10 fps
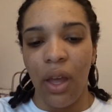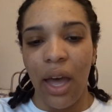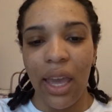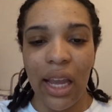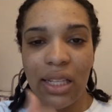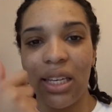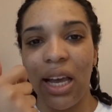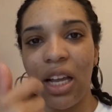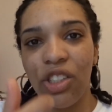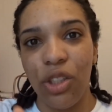I get
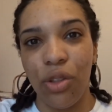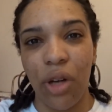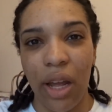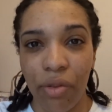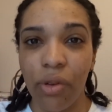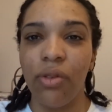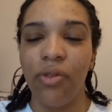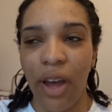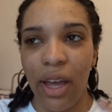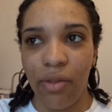to actually do like
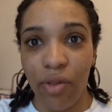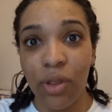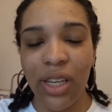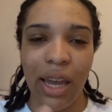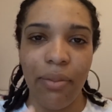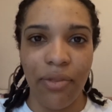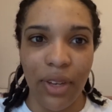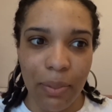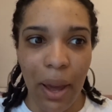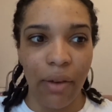real-time
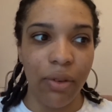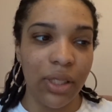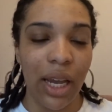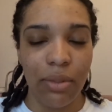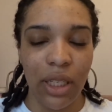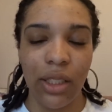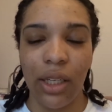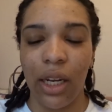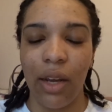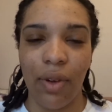feedback, real-time
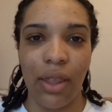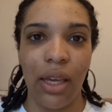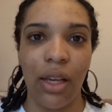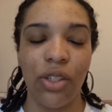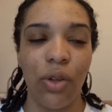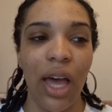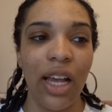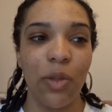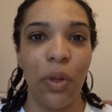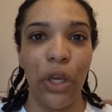teaching and everything. So that
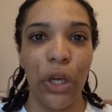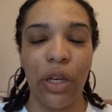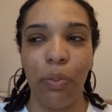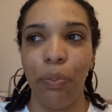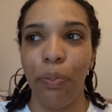has been good.